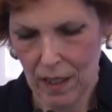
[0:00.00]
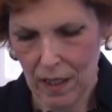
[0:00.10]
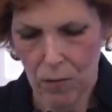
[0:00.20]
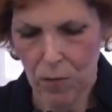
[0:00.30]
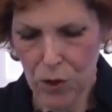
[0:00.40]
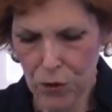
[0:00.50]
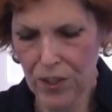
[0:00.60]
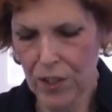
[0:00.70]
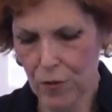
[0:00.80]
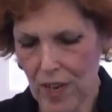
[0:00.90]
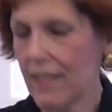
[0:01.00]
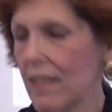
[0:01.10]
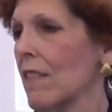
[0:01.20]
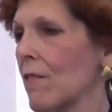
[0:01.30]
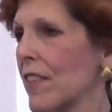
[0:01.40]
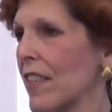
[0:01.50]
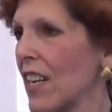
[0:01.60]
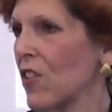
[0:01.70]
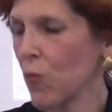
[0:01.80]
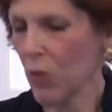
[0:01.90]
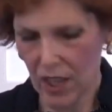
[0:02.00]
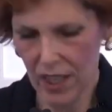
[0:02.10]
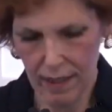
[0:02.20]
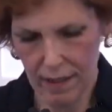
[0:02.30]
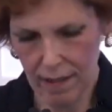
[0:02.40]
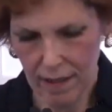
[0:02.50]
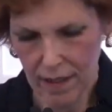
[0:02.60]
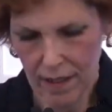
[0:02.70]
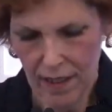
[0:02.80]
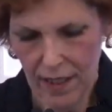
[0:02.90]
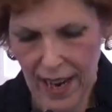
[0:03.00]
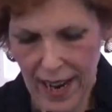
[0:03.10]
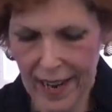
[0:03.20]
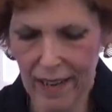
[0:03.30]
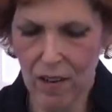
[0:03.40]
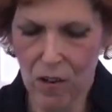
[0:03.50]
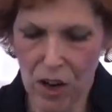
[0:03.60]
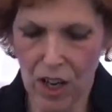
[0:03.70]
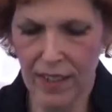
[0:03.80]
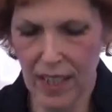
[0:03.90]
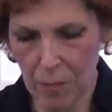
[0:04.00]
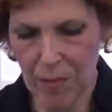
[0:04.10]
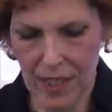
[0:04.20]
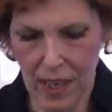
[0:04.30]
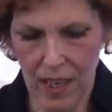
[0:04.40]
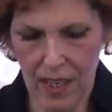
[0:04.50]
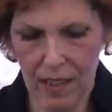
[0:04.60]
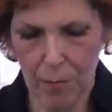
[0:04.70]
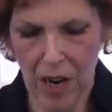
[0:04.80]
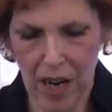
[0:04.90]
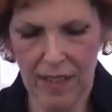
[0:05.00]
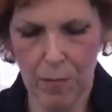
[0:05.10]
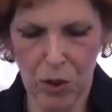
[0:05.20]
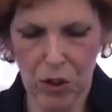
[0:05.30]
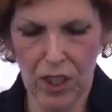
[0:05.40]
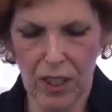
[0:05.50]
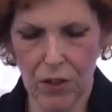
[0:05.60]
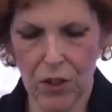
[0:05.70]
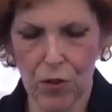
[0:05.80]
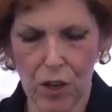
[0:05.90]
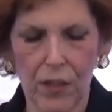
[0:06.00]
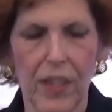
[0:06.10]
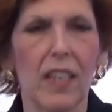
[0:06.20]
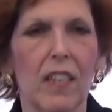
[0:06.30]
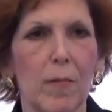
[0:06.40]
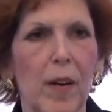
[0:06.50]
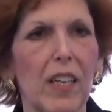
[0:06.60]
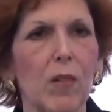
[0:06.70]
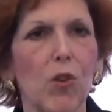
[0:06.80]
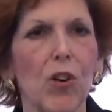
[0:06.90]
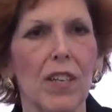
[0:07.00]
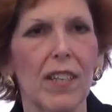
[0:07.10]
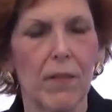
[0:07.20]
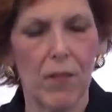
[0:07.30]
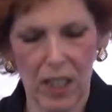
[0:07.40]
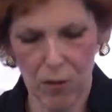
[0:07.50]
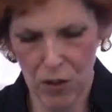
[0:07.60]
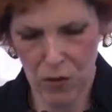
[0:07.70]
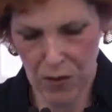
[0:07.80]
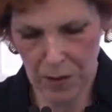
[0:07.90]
renewed stresses in financial markets, and on the upside, the possibility of stronger than expected productivity growth.